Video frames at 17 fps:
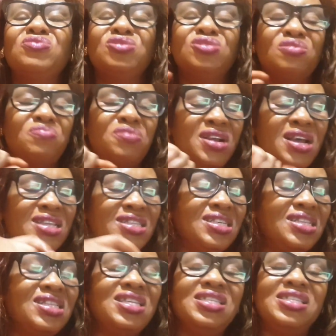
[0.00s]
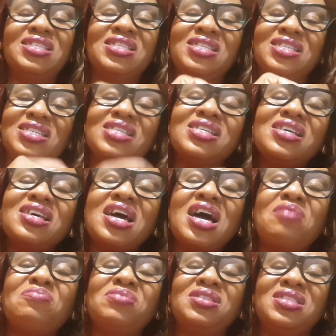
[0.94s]
will just be writing lists
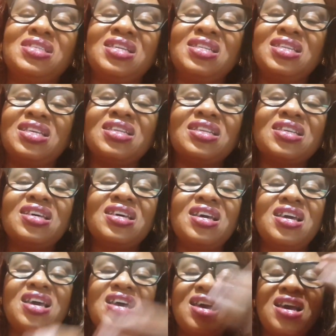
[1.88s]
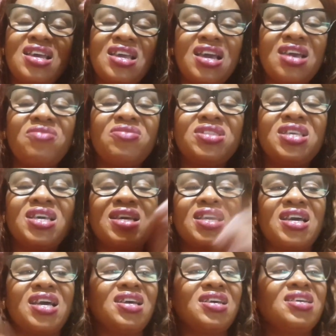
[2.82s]
and be sending. I will
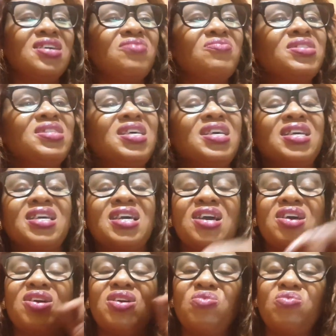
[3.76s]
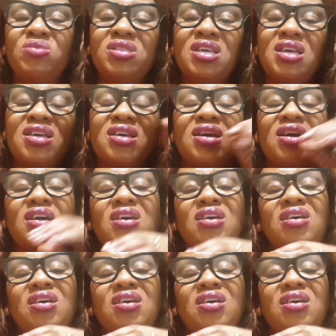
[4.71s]
take her, we think her.